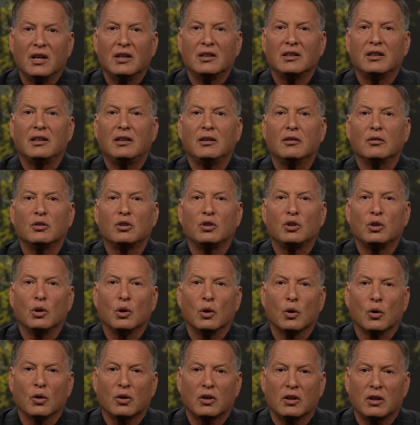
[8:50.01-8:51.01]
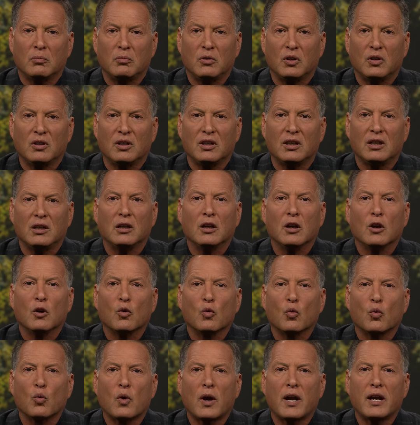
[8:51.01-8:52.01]
to heal your community
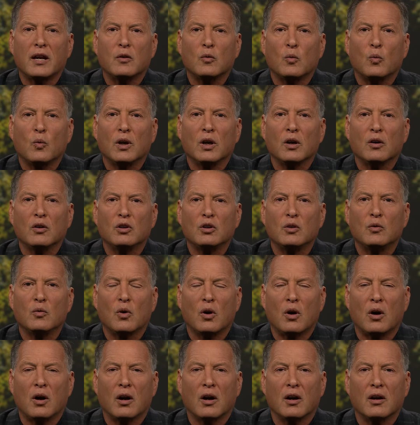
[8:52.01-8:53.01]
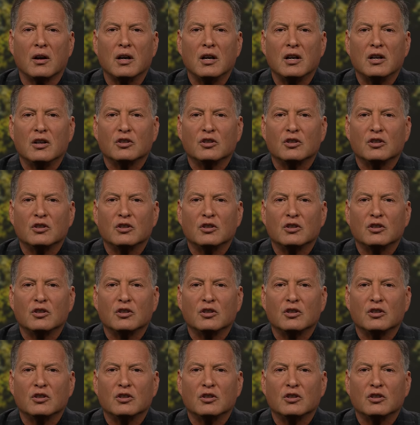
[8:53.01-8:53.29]
right where you are.